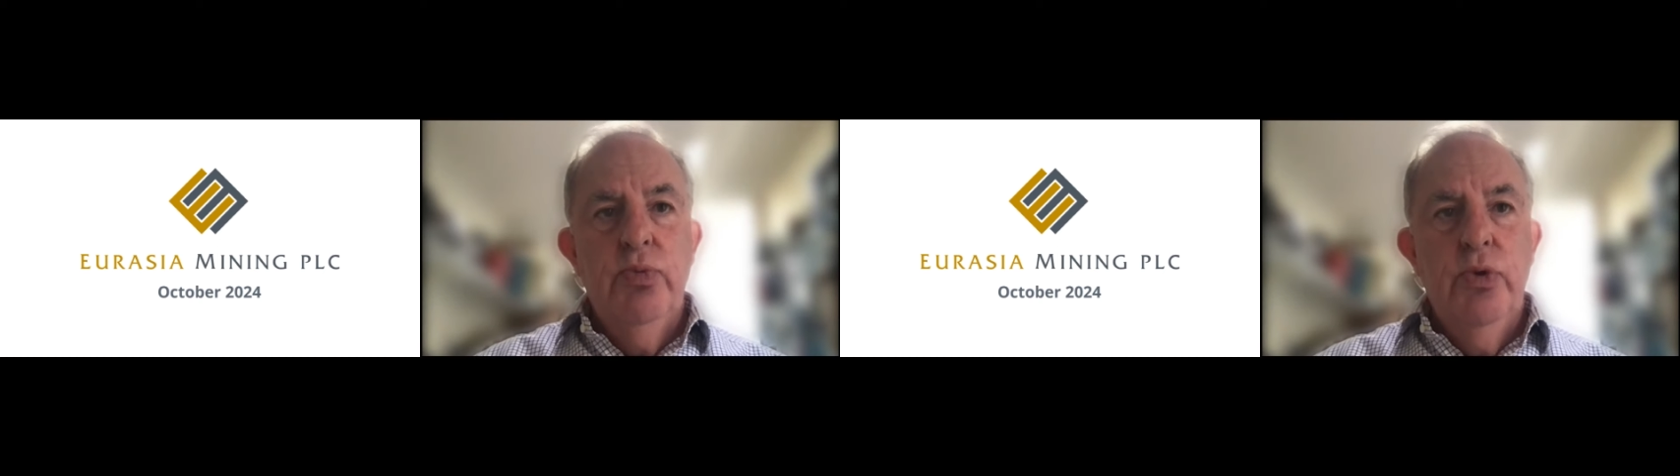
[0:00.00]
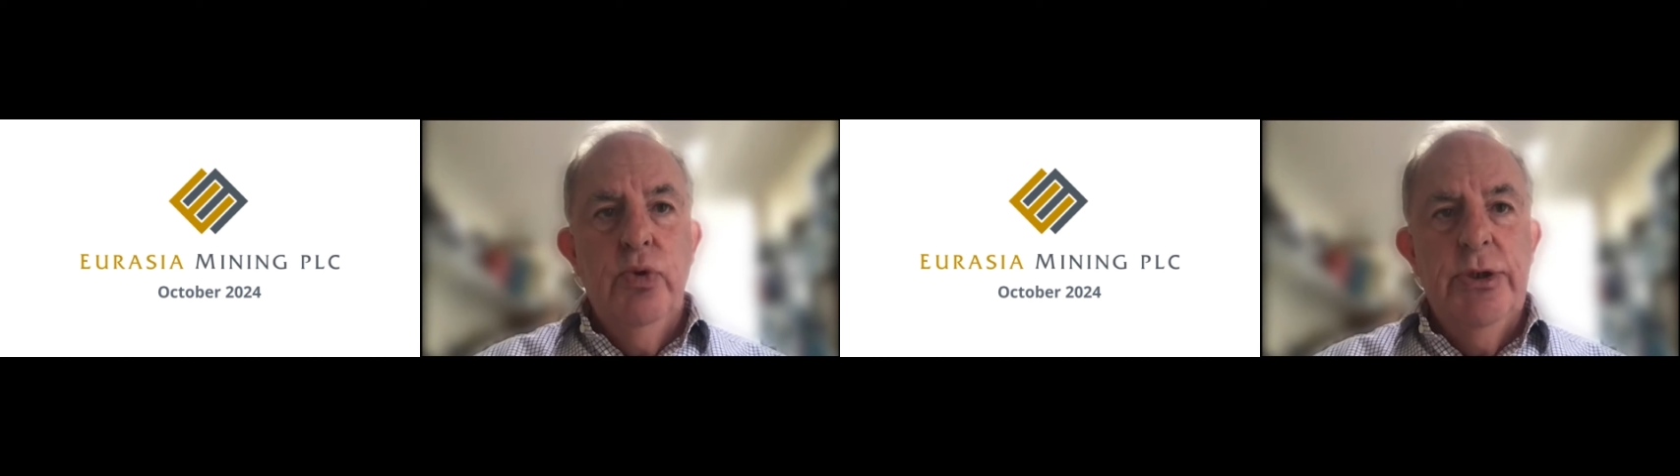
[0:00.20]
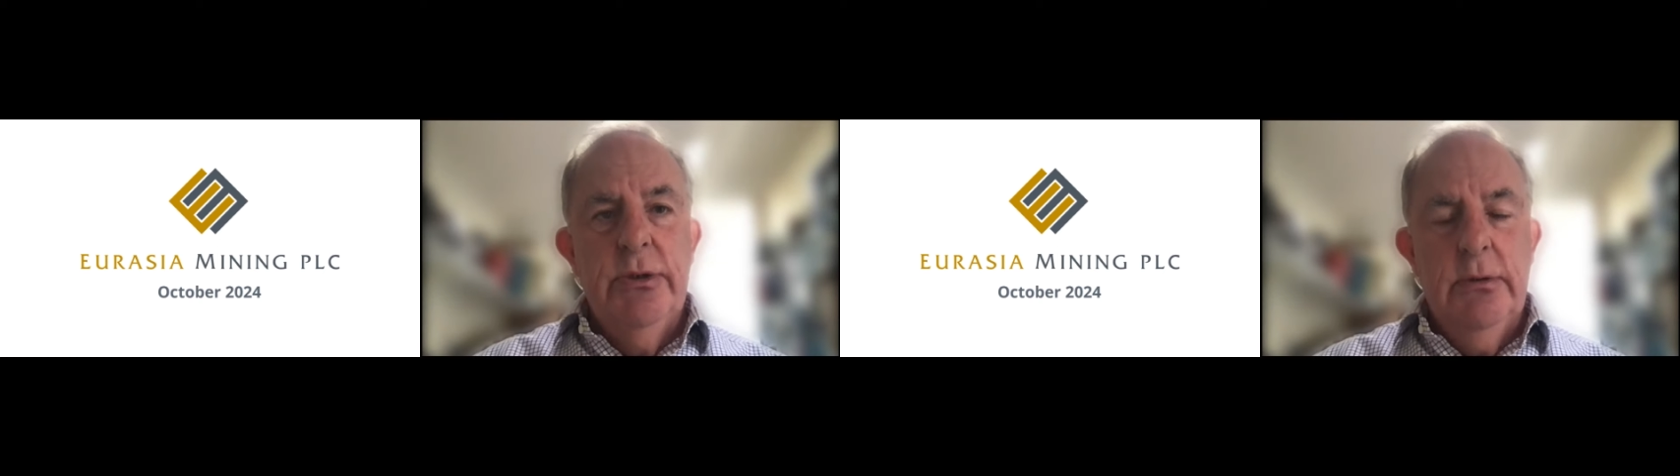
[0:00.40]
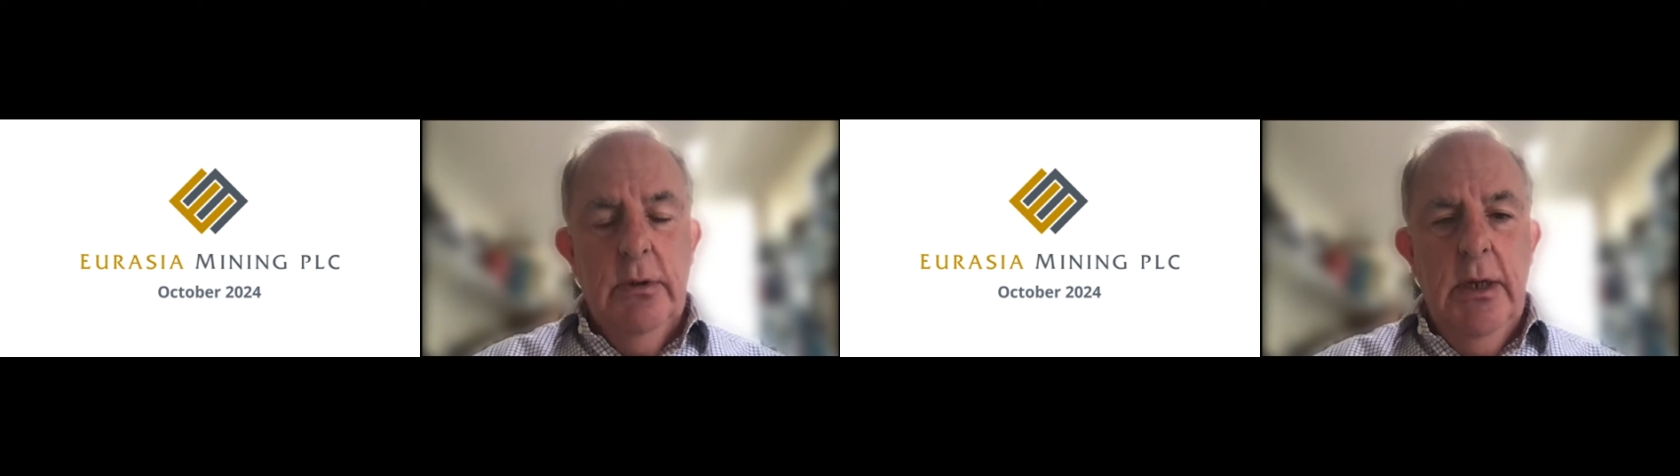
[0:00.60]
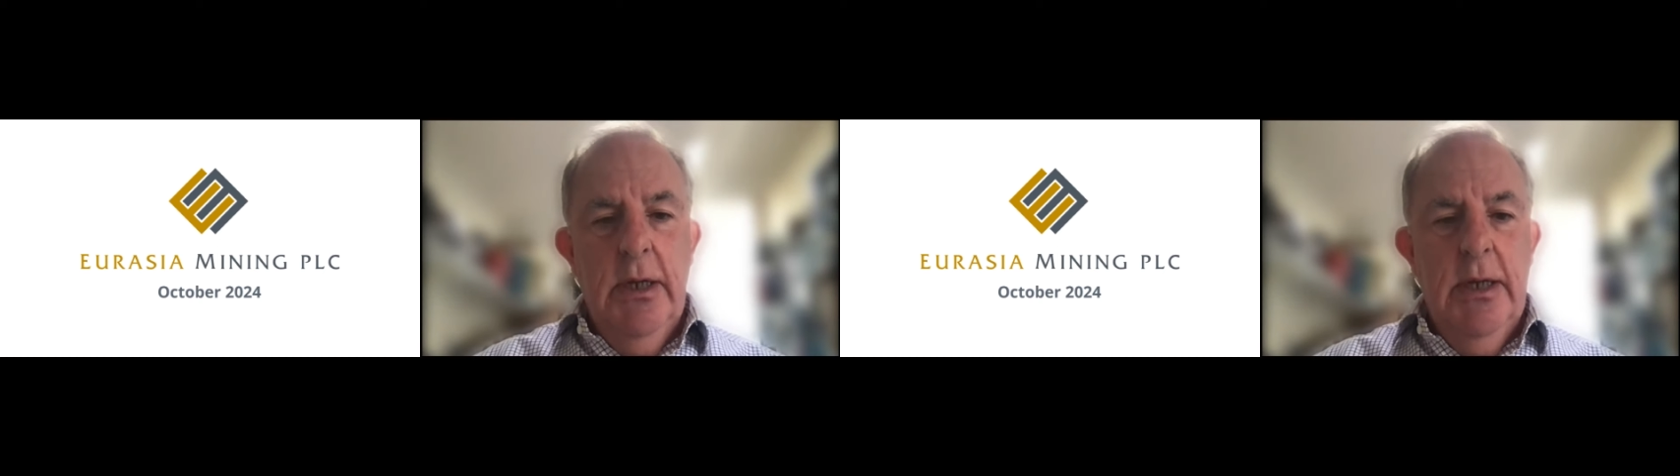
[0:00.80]
would
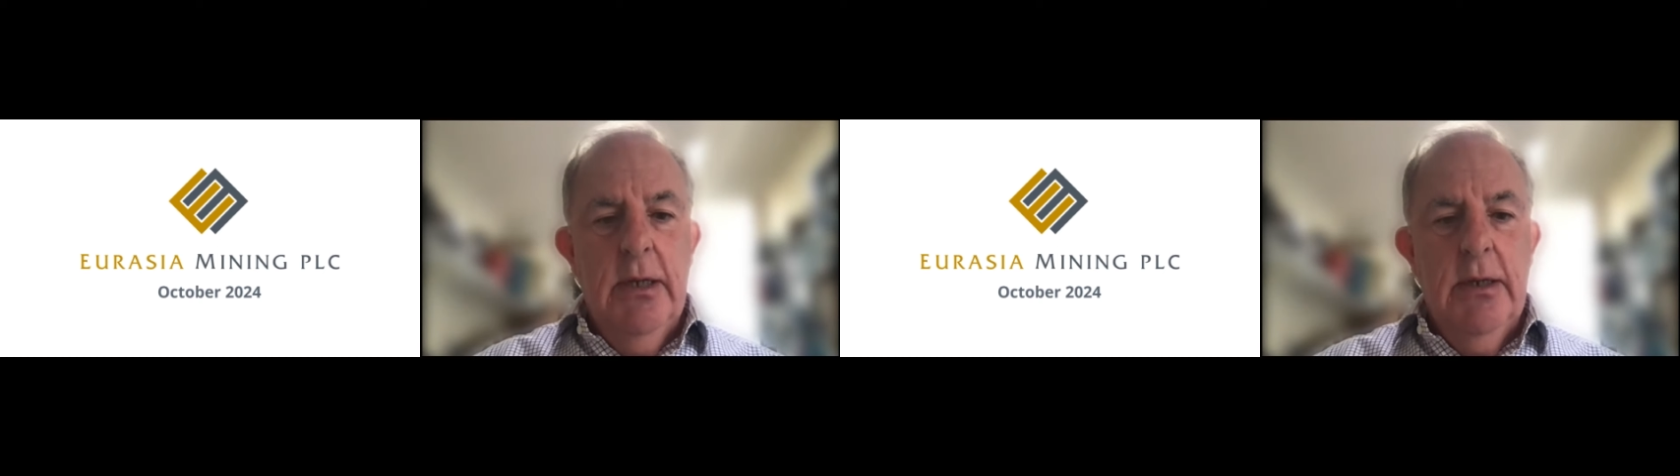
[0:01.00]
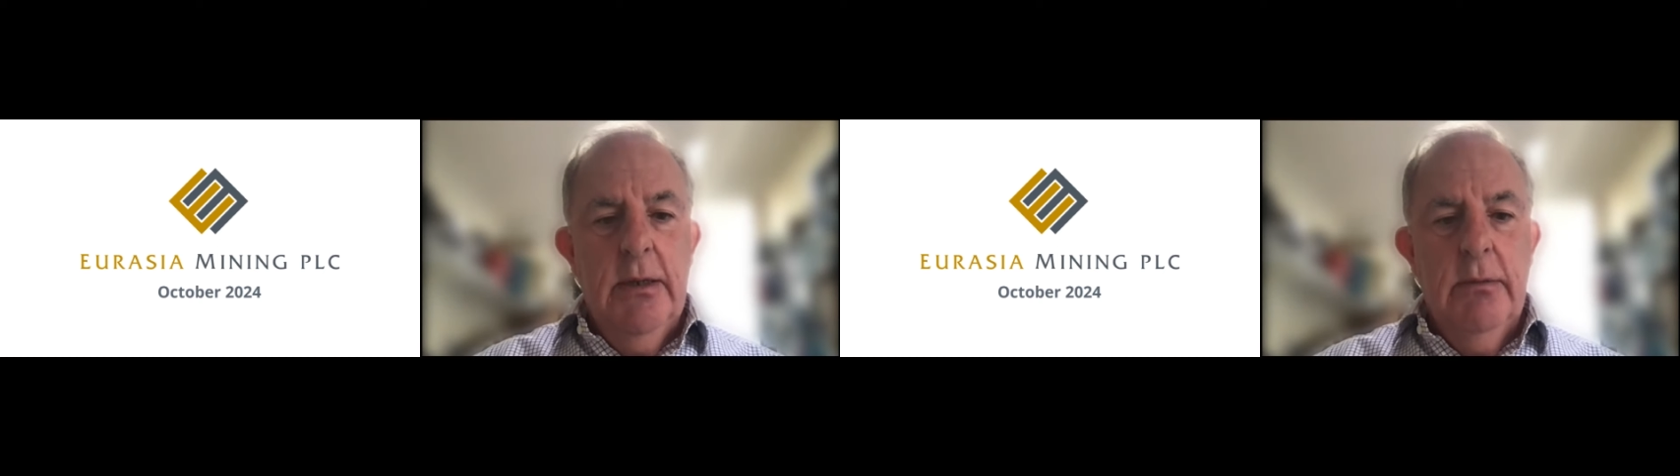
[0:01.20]
Uh,